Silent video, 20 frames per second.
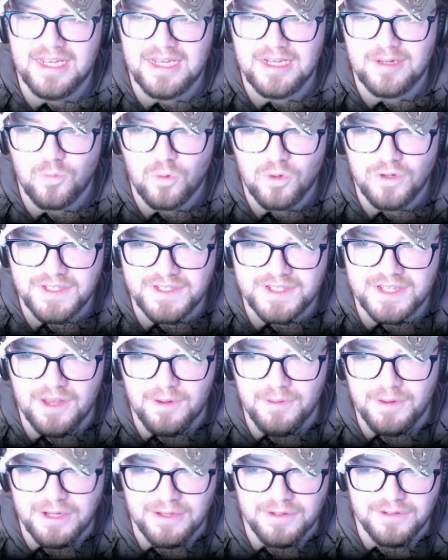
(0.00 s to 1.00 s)
what is
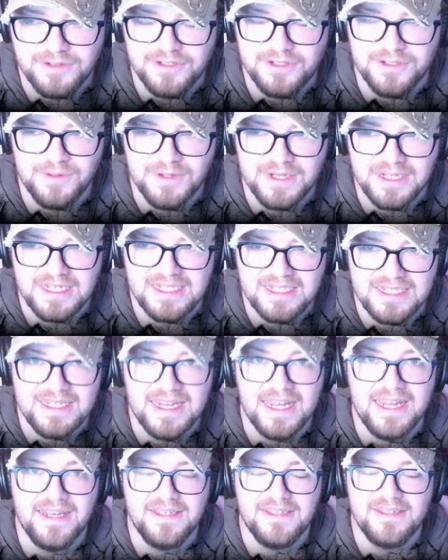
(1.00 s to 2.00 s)
going on to an
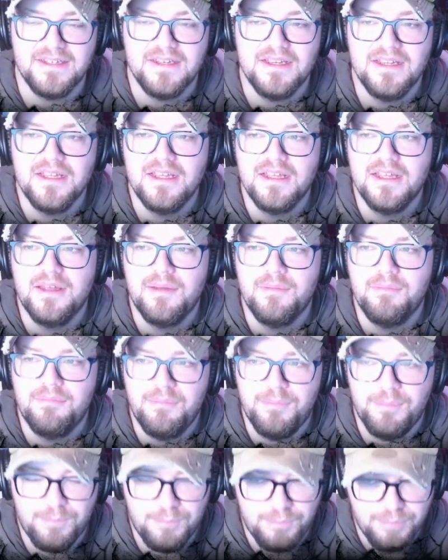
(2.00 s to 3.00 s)
extent,
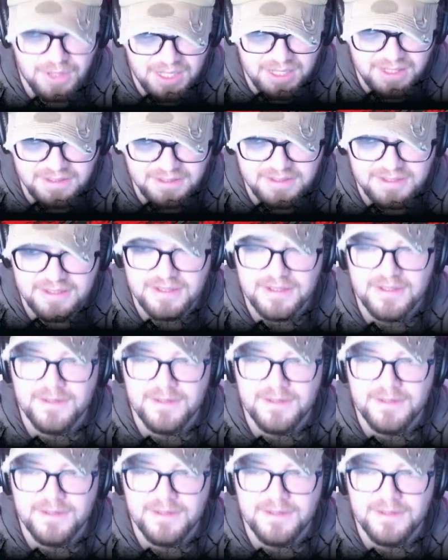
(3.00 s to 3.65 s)
but